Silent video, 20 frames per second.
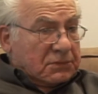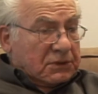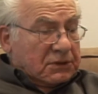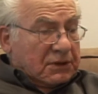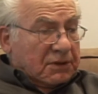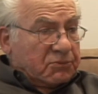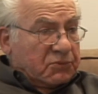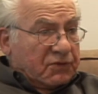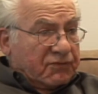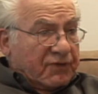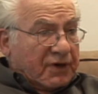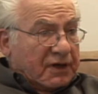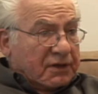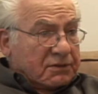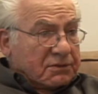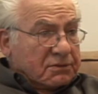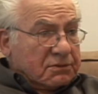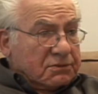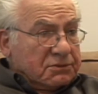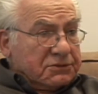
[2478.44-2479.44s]
a number of
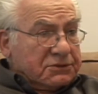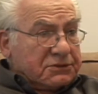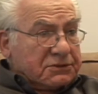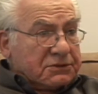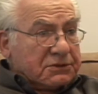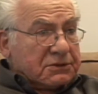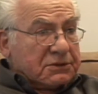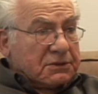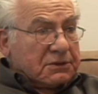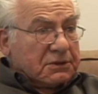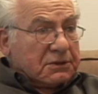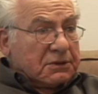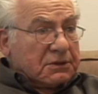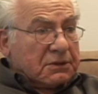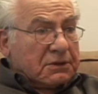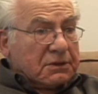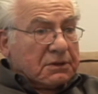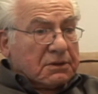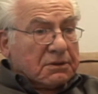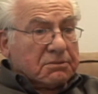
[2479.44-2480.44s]
articles.
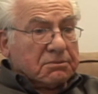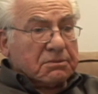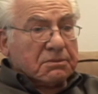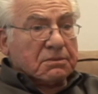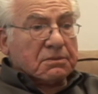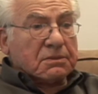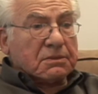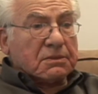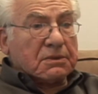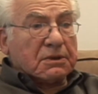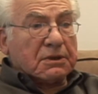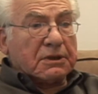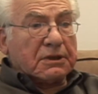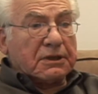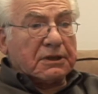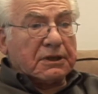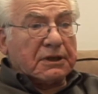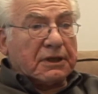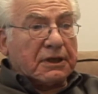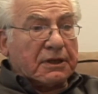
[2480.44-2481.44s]
Mm-hmm. Um,
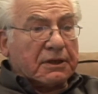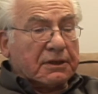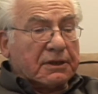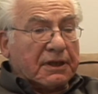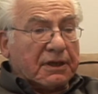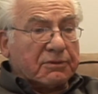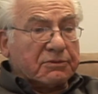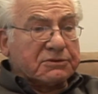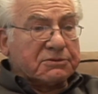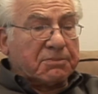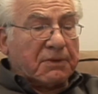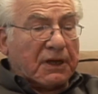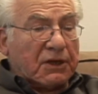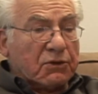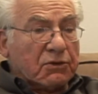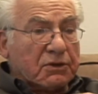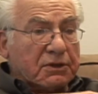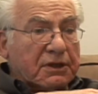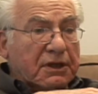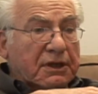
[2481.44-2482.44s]
and that was by
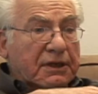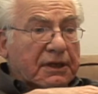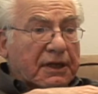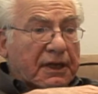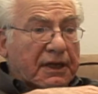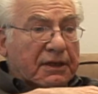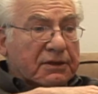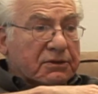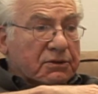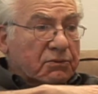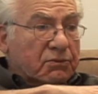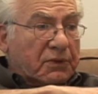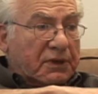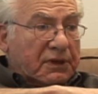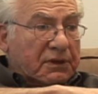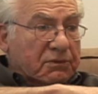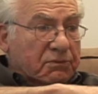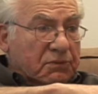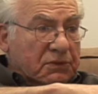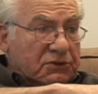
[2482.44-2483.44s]
looking at the
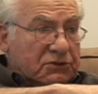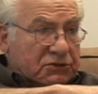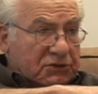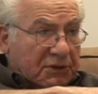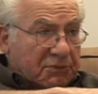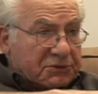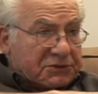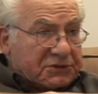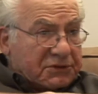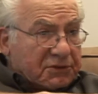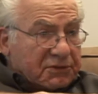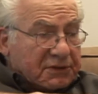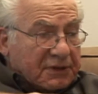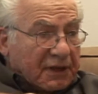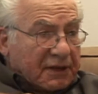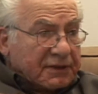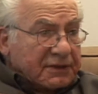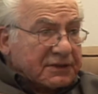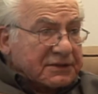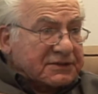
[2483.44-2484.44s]
way in which that was still
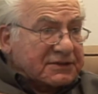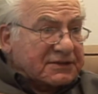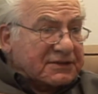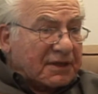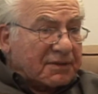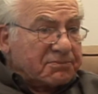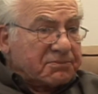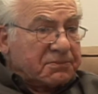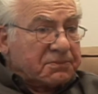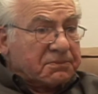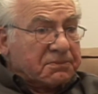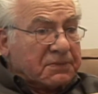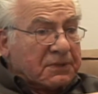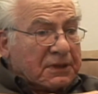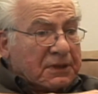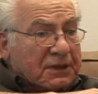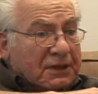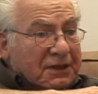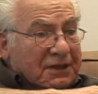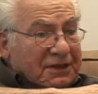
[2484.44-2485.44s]
kind of the sub
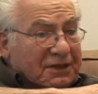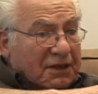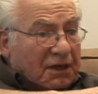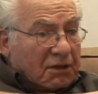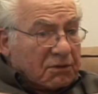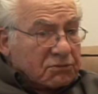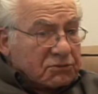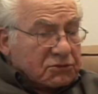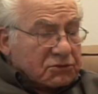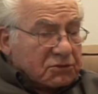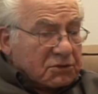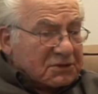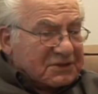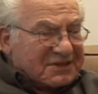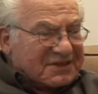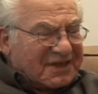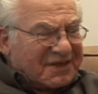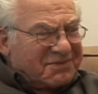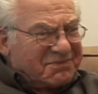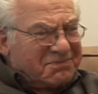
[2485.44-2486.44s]
culture,
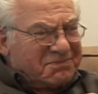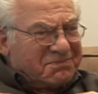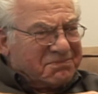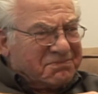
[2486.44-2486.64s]
sub